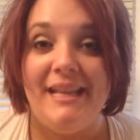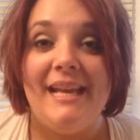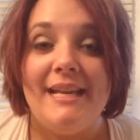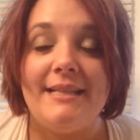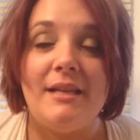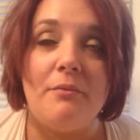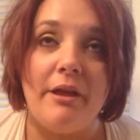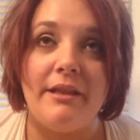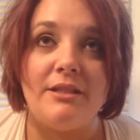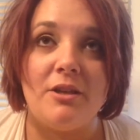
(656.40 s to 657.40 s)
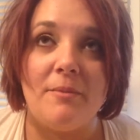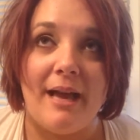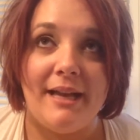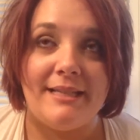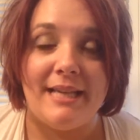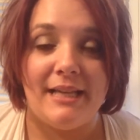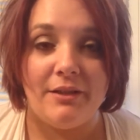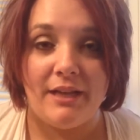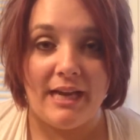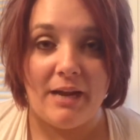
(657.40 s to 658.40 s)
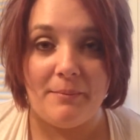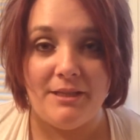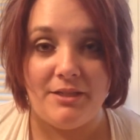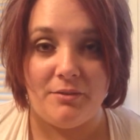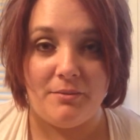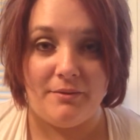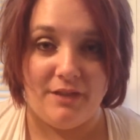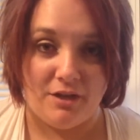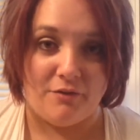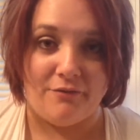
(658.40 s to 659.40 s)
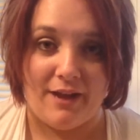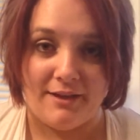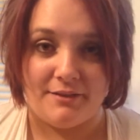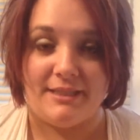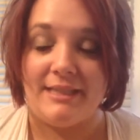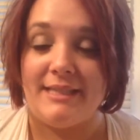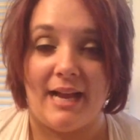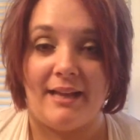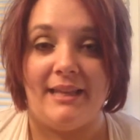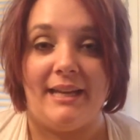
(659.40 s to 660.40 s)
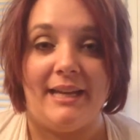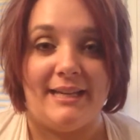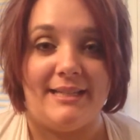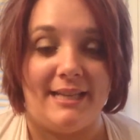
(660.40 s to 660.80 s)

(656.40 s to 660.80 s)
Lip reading: He's like, well, let's go back and take a look at how many vials exactly it is.